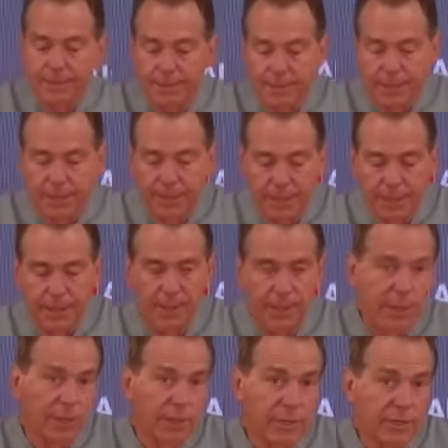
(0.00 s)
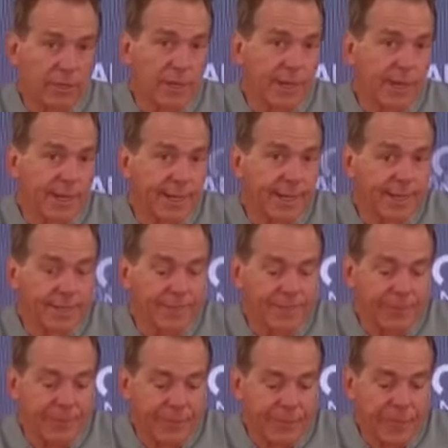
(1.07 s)
but we want to try to get
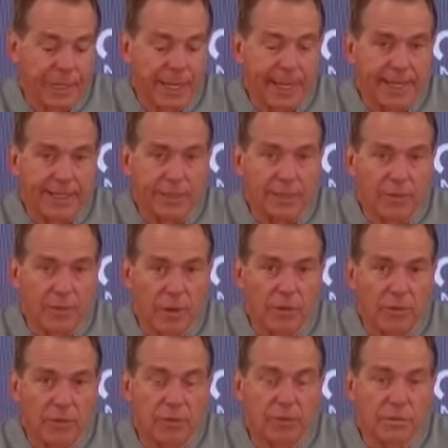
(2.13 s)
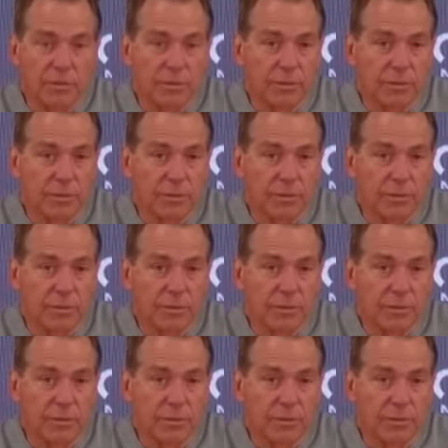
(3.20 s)
the guys the most